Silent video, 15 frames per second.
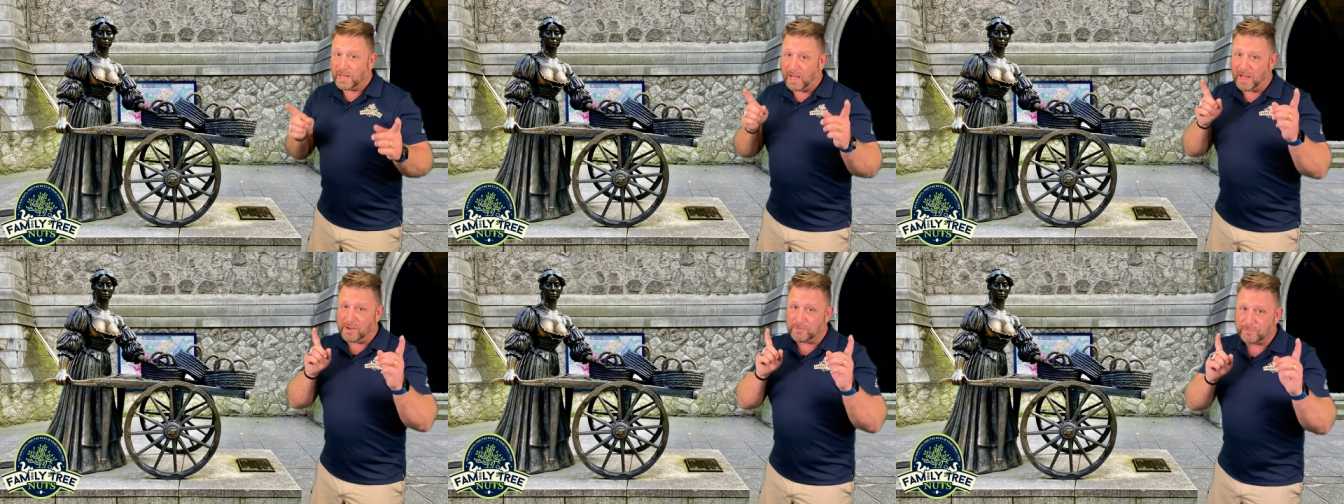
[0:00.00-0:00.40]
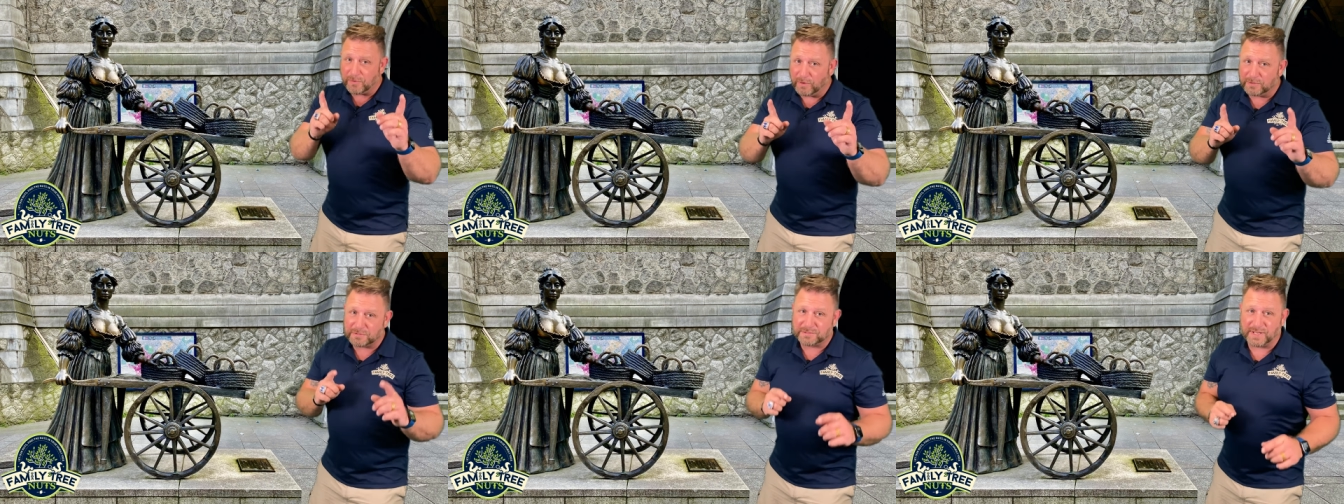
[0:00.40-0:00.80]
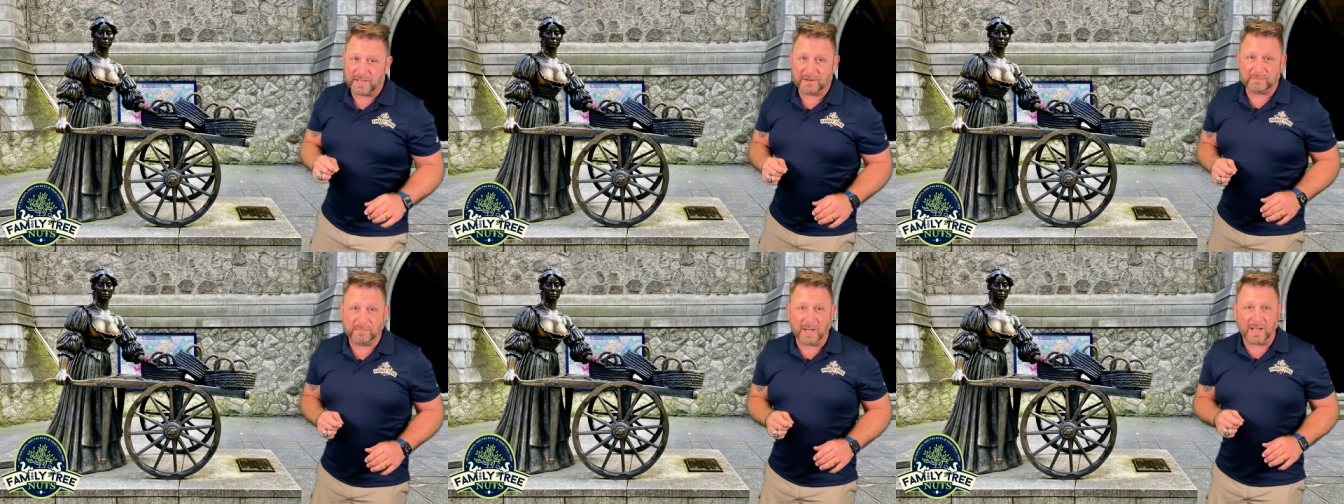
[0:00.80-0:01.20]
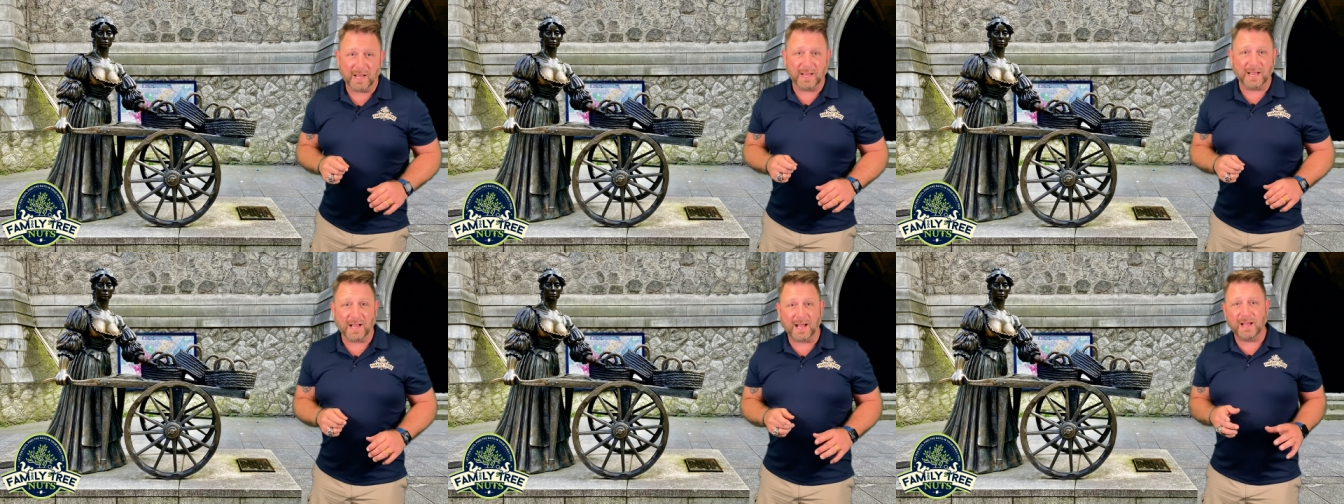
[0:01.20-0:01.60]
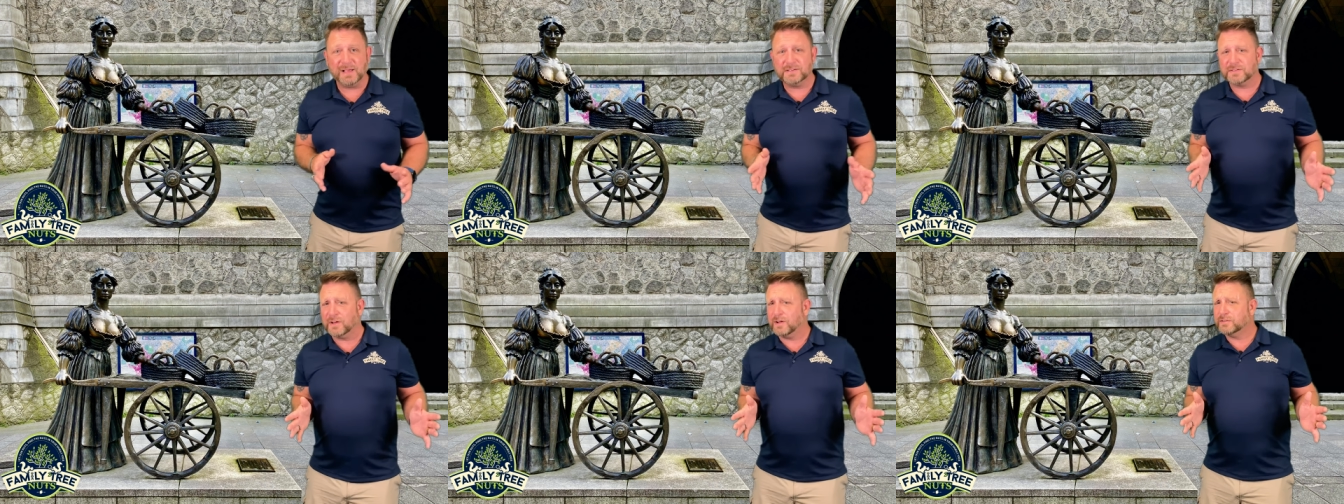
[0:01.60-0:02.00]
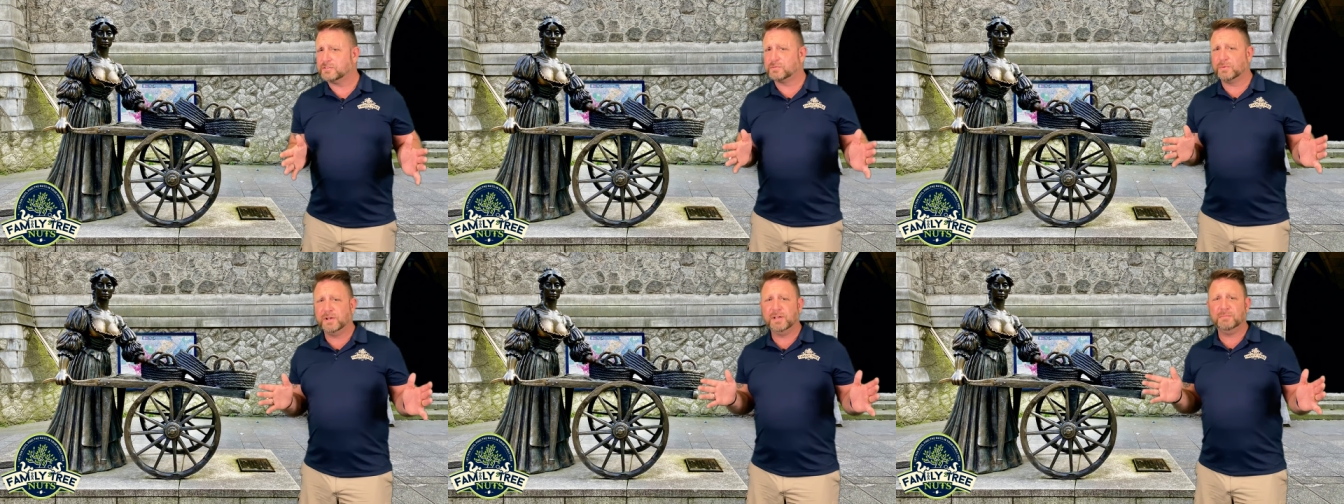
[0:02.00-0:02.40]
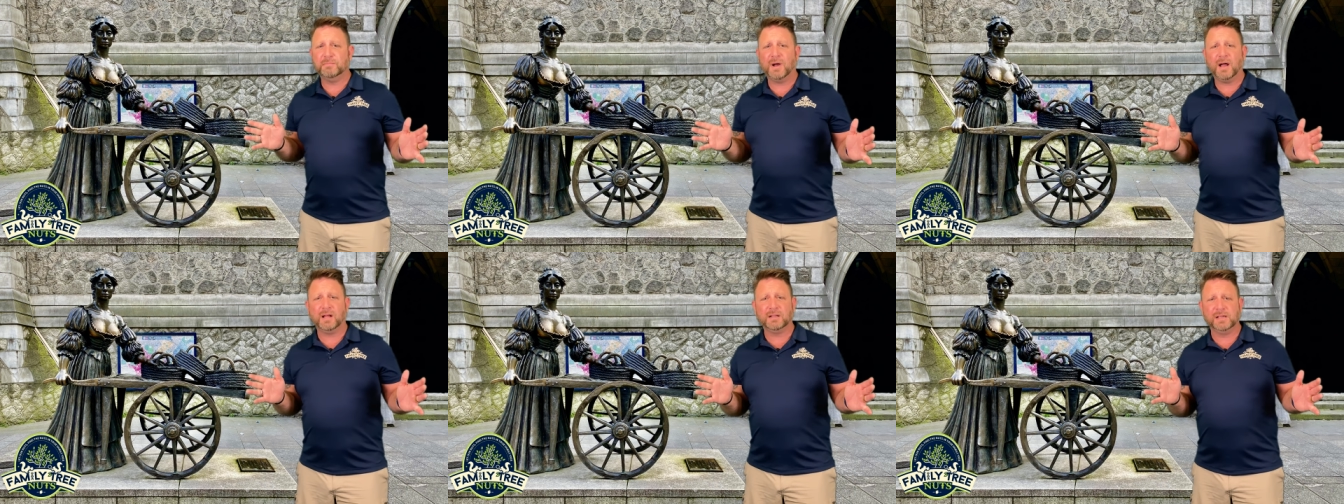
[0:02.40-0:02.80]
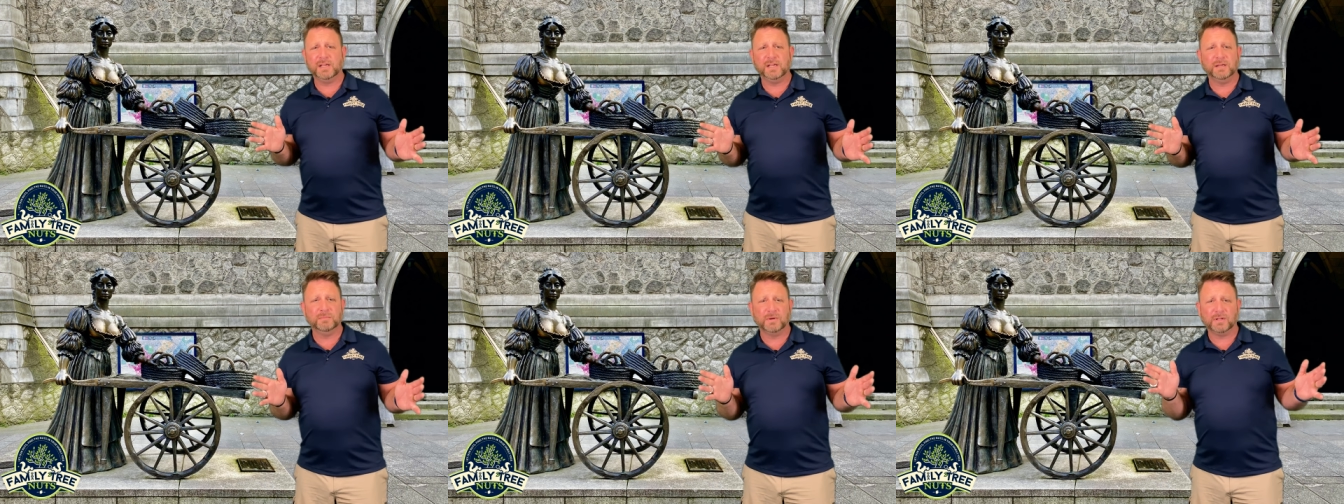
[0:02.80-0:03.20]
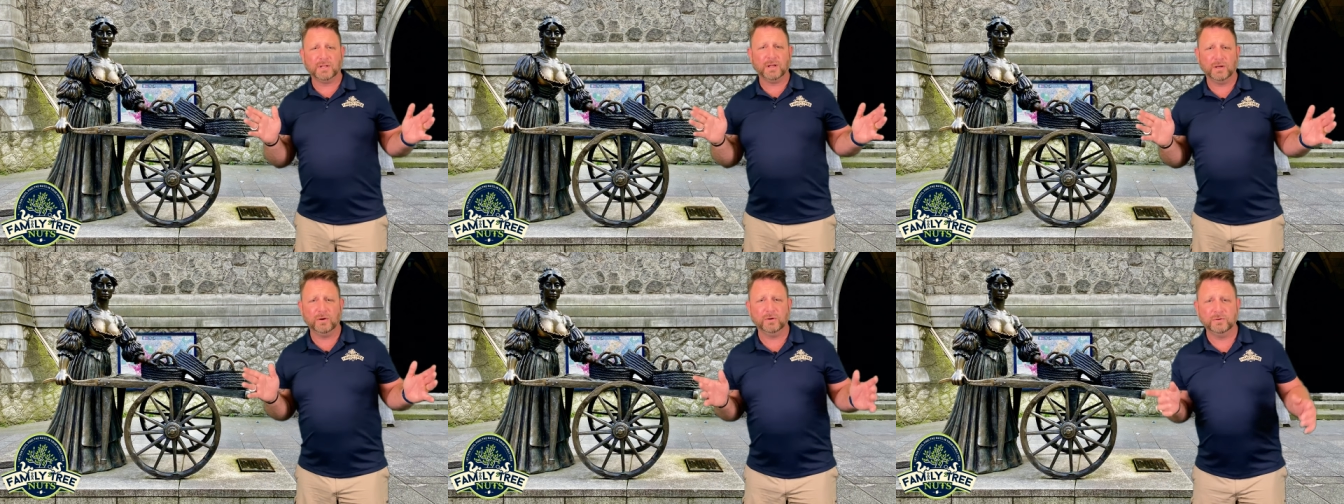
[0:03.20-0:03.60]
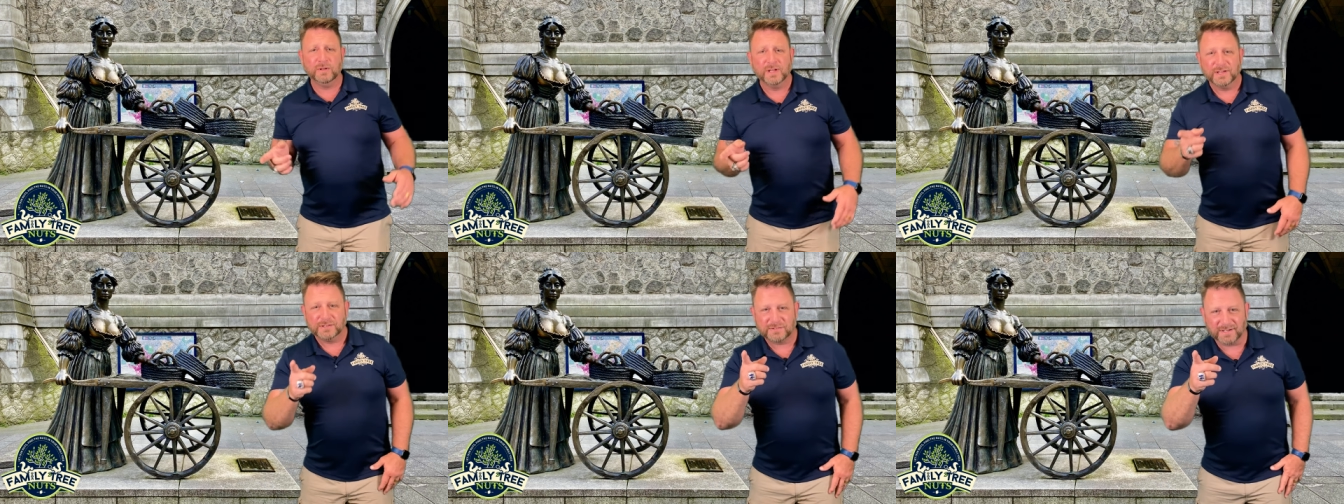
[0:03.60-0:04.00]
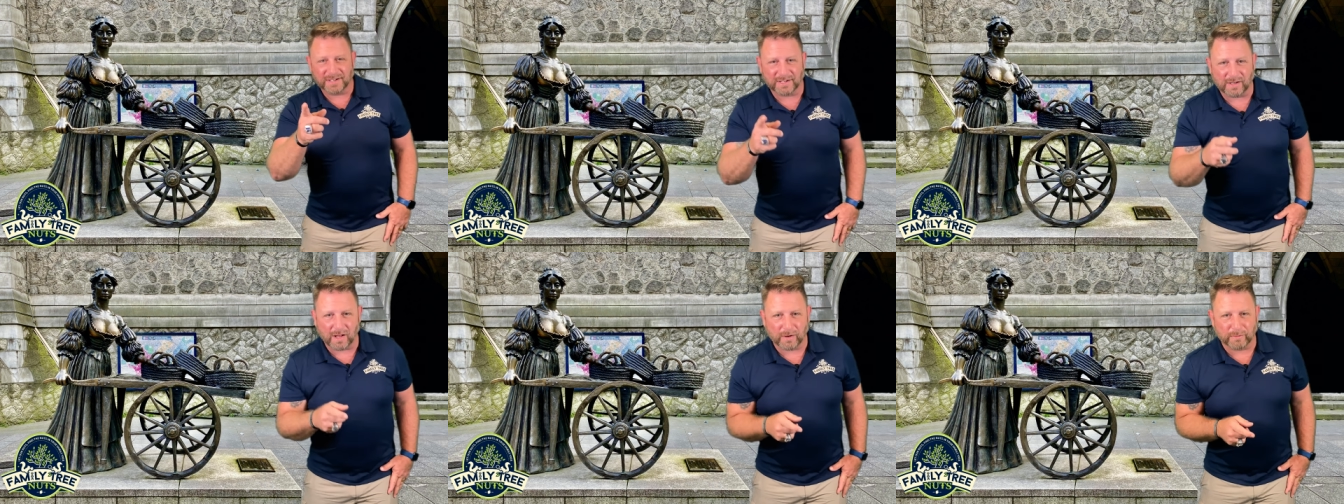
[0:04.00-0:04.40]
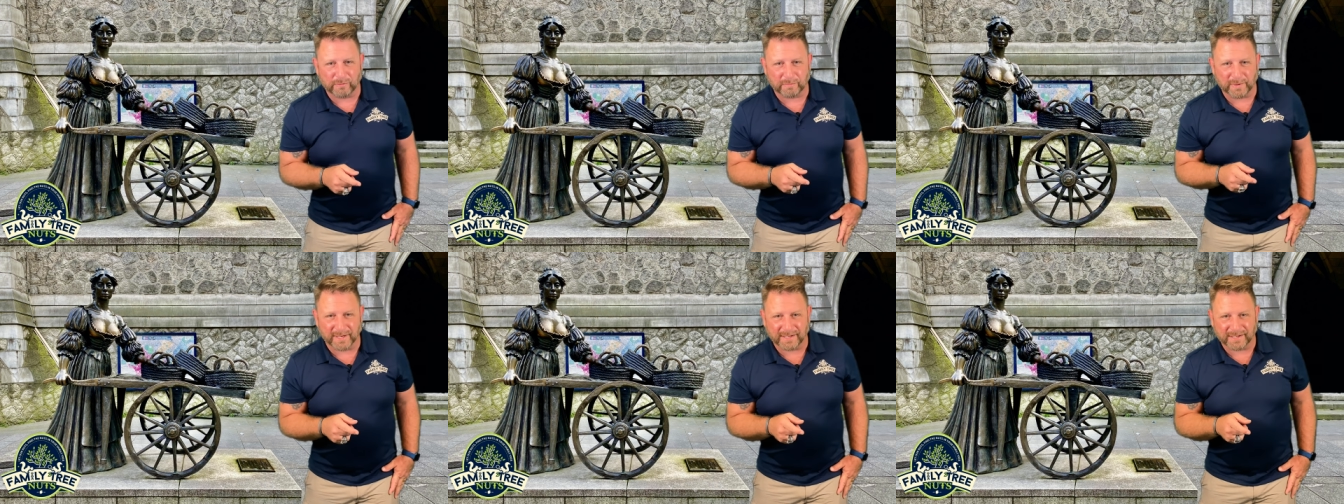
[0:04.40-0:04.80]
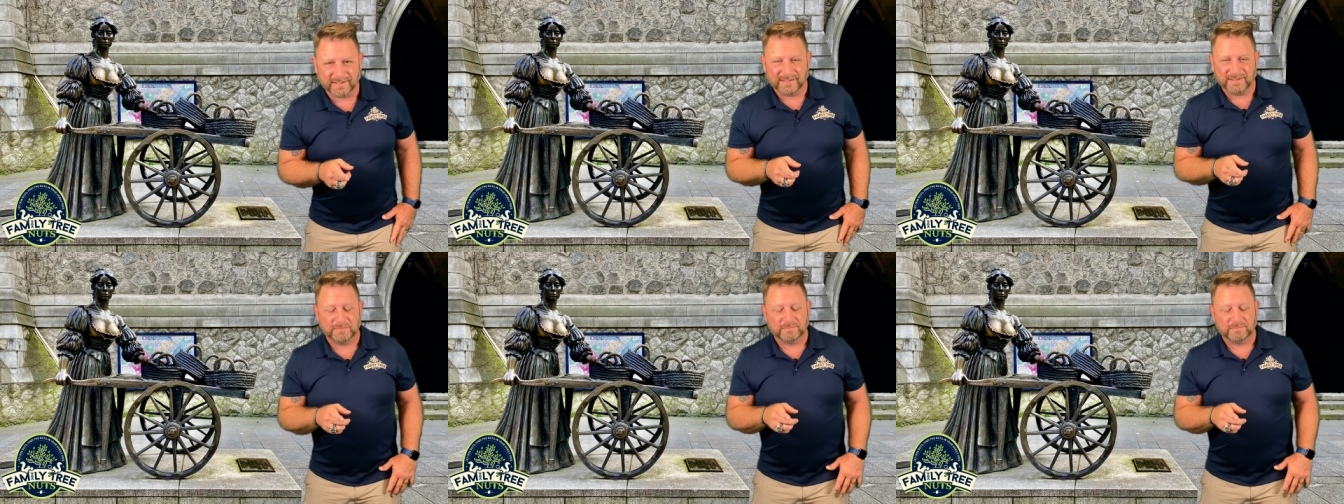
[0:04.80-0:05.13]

I first set my eyes on sweet Molly Malone. Sing along with me.